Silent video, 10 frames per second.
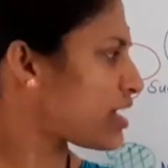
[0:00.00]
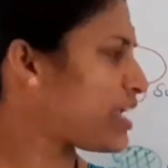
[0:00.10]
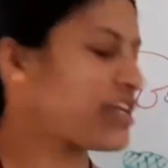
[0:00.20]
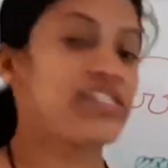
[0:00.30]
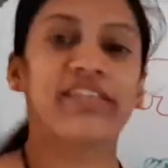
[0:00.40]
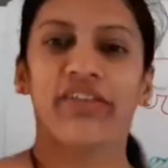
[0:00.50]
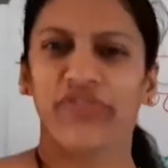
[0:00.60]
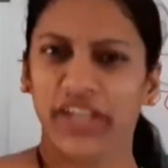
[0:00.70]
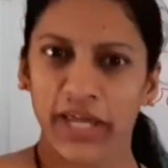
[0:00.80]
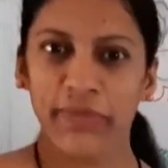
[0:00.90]
Here
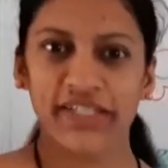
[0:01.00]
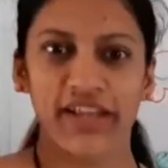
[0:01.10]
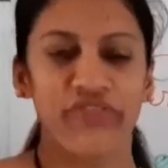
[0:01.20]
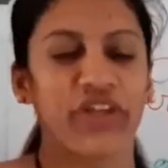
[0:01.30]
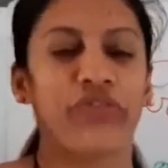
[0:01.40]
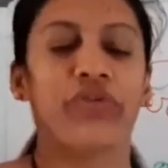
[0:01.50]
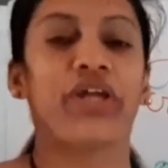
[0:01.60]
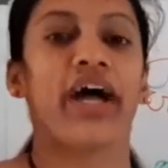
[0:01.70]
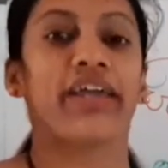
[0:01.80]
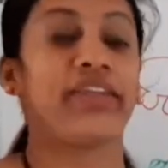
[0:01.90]
itself, name itself give you
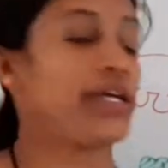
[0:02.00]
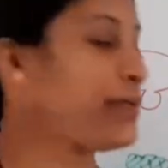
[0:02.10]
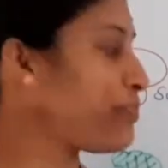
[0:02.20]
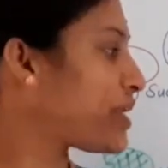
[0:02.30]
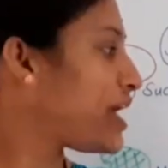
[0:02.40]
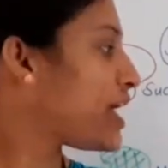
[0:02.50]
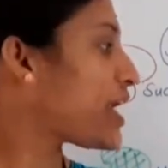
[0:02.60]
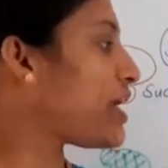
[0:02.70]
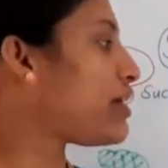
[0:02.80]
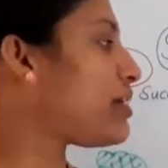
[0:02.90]
the idea.
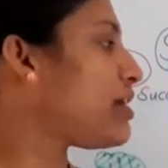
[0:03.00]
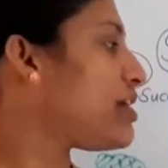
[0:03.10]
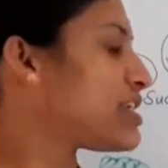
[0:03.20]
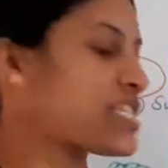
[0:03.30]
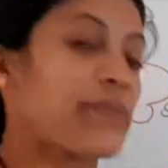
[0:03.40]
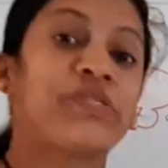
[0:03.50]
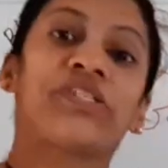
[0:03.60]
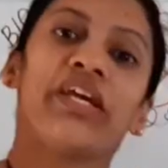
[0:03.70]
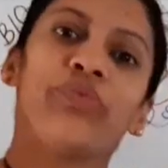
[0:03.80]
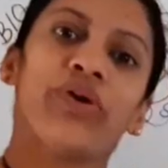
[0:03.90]
Here
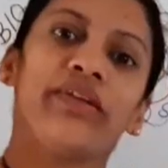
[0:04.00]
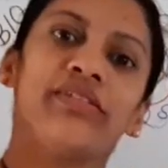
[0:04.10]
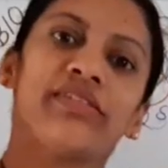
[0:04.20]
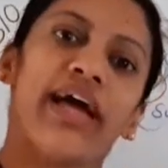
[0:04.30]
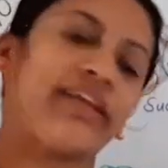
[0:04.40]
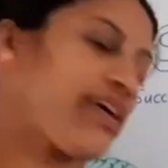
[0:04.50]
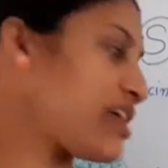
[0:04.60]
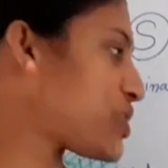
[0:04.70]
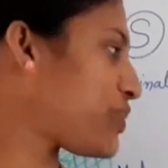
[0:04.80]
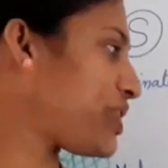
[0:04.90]
substrate 1 is
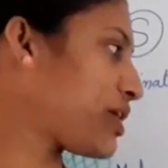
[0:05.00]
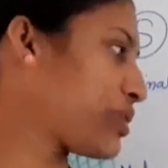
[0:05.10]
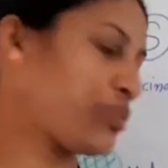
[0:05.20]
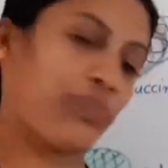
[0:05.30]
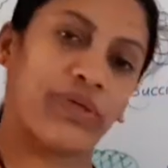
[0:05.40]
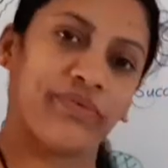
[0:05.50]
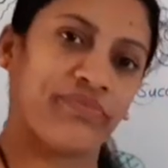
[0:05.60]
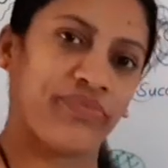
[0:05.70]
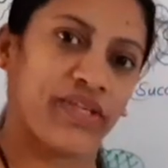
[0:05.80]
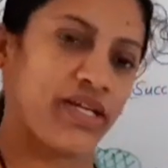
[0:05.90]
attached with a group,
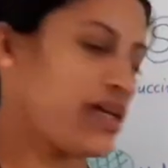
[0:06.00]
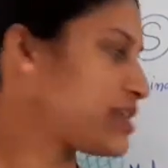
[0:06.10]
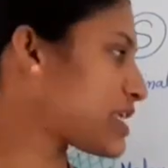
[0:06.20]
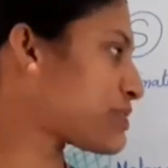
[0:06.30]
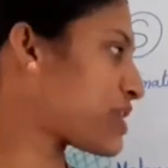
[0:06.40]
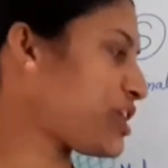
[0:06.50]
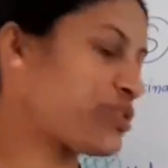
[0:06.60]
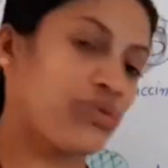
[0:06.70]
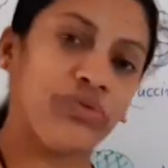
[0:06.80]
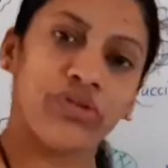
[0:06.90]
substrate
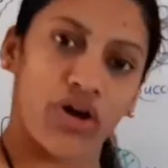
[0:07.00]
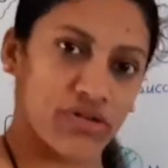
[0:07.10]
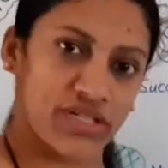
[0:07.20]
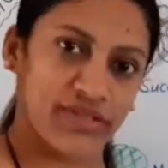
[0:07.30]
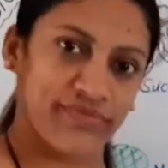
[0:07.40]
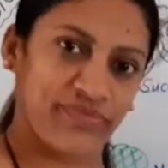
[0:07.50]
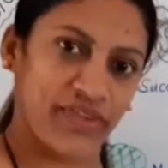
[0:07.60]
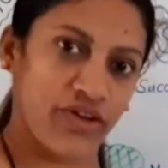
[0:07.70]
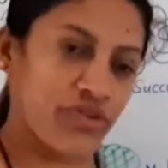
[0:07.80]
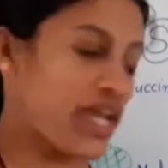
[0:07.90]
2 not.
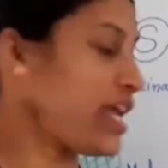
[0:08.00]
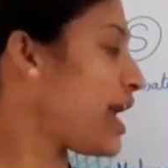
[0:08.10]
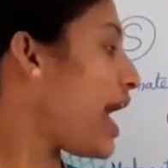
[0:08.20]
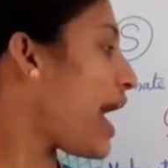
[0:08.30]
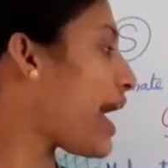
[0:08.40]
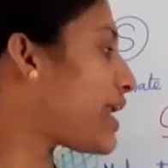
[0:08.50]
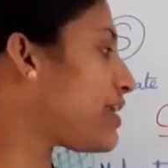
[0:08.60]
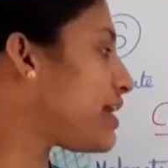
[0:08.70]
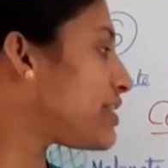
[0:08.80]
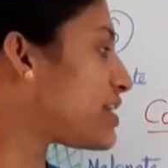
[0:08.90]
Okay,
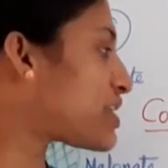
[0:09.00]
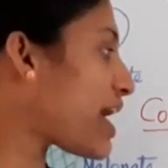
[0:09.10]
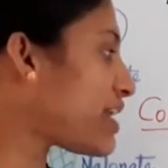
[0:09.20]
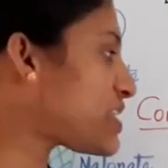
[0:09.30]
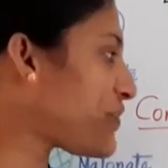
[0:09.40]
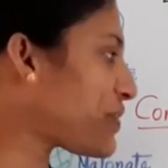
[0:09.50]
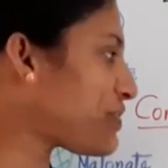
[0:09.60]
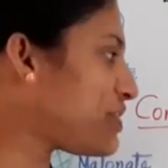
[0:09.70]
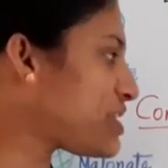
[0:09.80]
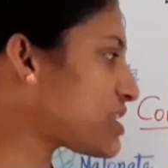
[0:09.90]
and the transfer
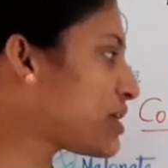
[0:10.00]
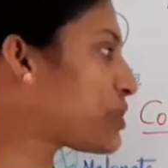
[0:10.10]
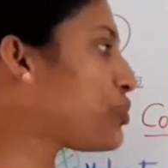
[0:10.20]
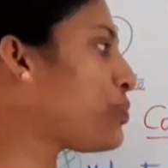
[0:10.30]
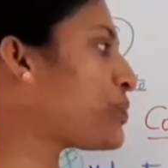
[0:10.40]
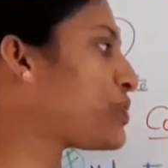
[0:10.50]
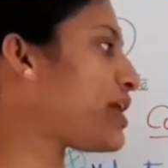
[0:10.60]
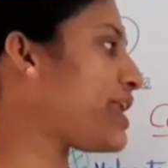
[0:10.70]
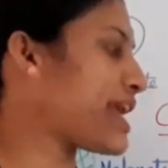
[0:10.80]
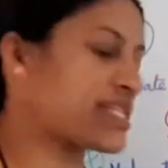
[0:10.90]
of this group to
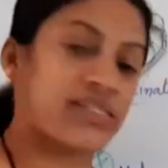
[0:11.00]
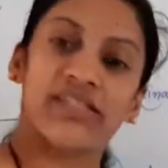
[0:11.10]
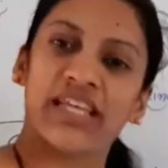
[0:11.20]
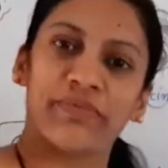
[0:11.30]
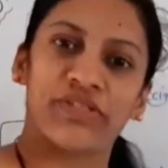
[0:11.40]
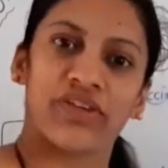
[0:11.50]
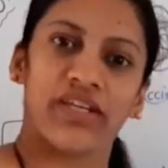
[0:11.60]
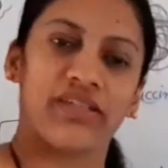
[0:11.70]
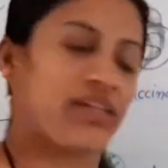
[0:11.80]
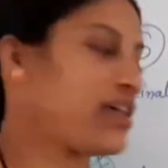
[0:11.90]
the next
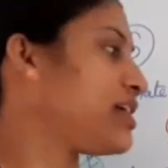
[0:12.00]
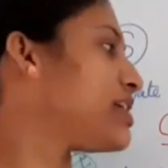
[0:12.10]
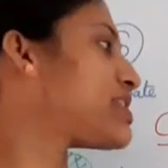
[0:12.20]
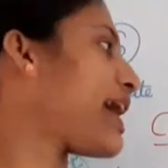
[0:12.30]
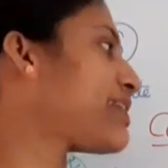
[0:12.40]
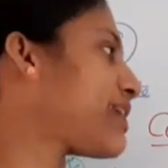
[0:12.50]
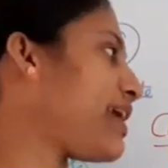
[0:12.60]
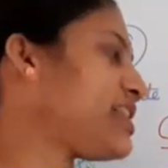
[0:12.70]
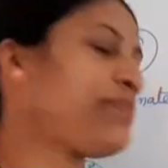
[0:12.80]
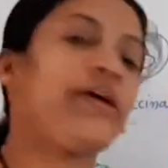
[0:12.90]
substrate is
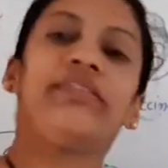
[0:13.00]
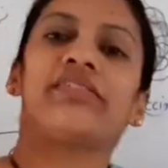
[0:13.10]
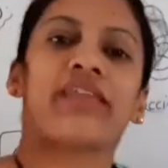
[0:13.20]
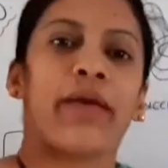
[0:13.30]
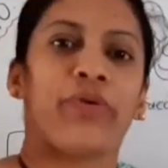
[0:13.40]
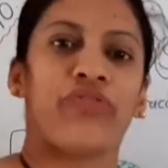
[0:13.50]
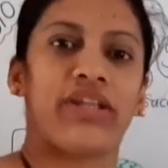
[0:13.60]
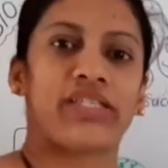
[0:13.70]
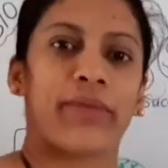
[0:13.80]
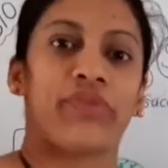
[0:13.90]
catalyzed by this type of
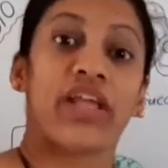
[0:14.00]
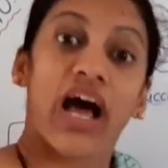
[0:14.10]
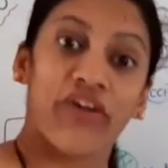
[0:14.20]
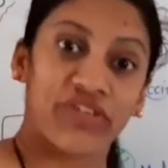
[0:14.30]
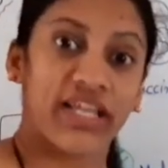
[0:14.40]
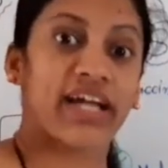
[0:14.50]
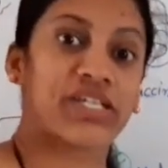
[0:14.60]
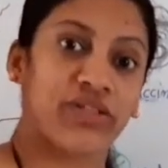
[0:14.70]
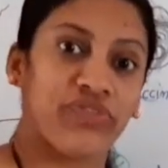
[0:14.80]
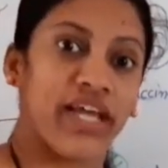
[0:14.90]
enzyme. After the
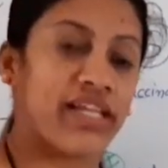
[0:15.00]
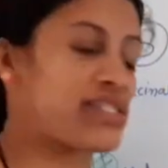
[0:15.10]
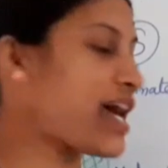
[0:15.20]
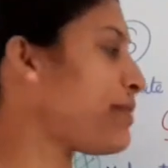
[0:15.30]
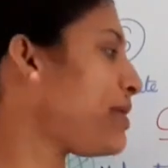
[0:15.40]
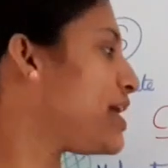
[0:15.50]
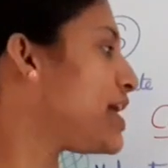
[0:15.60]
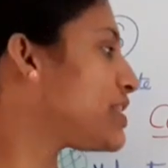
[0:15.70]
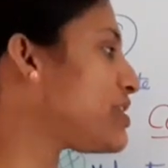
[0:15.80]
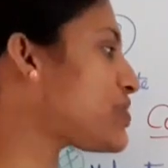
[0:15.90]
action of the enzyme,
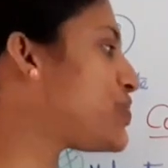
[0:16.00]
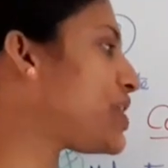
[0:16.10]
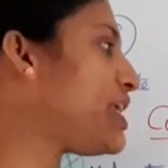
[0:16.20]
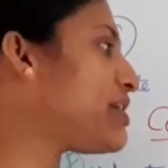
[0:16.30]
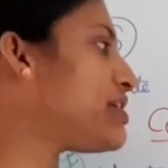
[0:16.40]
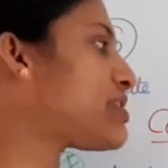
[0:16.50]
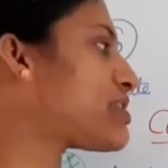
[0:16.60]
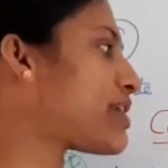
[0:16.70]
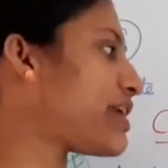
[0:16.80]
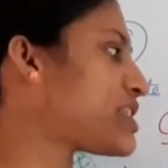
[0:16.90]
this G
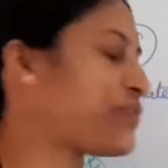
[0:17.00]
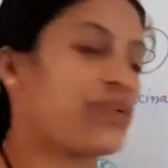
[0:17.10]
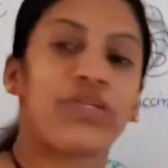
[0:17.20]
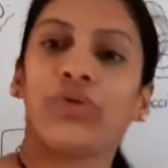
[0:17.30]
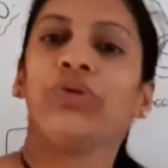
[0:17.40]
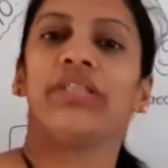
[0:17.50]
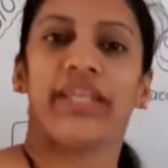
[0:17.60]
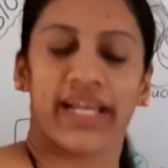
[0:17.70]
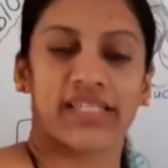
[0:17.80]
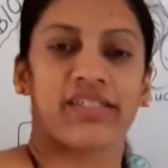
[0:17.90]
is transferred to the
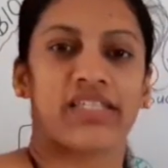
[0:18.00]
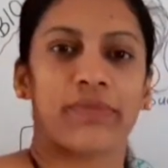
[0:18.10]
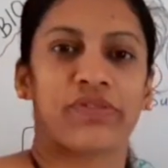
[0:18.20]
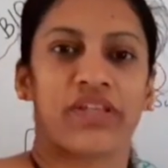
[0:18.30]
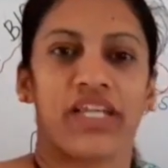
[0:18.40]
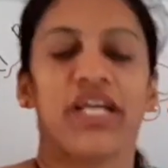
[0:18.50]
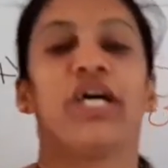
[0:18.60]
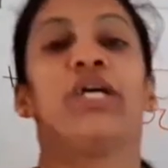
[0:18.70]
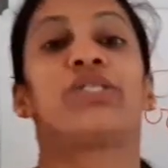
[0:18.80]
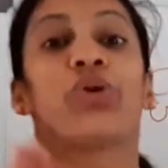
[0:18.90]
next substrate.
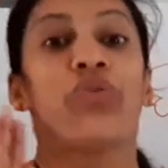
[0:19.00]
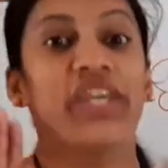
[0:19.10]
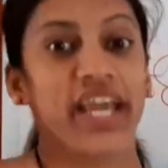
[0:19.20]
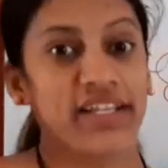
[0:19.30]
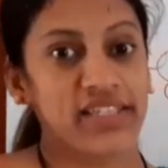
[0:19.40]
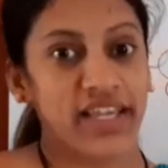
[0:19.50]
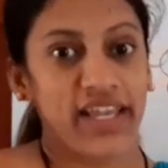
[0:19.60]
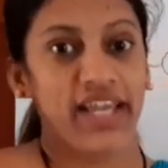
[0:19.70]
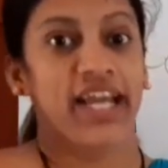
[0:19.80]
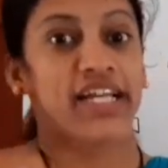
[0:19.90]
So we can say